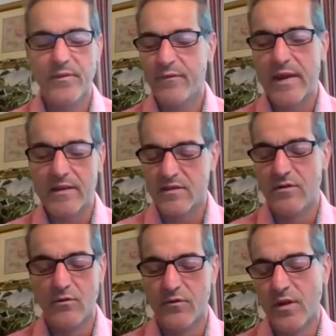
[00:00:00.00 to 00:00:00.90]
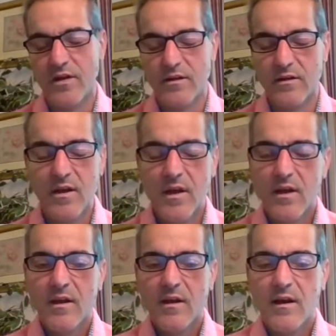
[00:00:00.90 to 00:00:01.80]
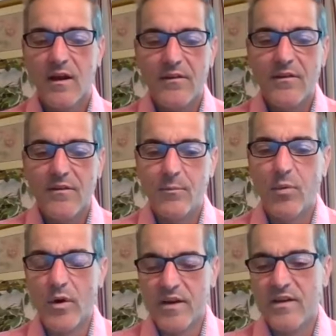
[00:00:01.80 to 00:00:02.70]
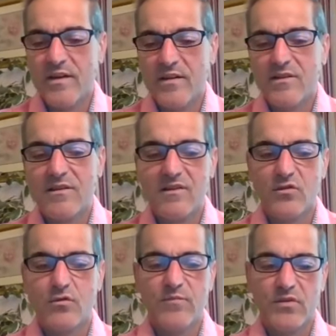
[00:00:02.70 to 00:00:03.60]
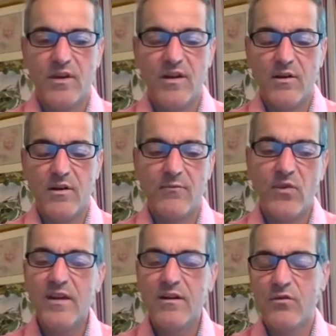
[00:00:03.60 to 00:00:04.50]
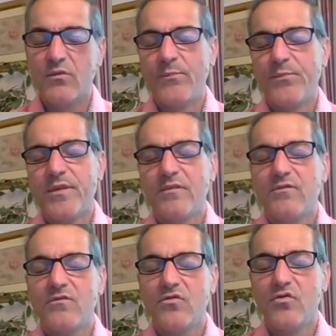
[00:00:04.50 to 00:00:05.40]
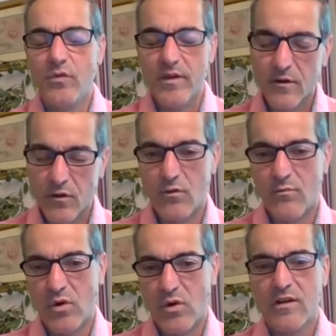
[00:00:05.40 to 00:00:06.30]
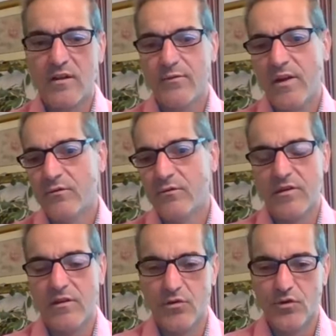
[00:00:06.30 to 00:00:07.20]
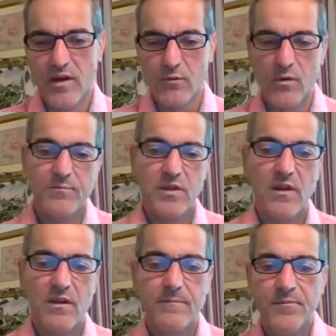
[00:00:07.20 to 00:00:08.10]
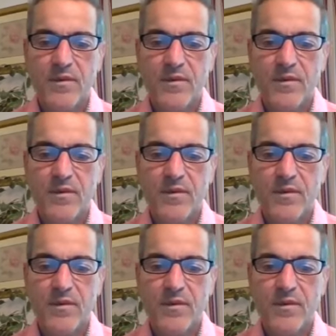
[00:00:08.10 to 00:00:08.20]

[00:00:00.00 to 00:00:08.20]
fancy over there. The point is, these scripts are there. If they don't do their homework, and if they don't secure that website,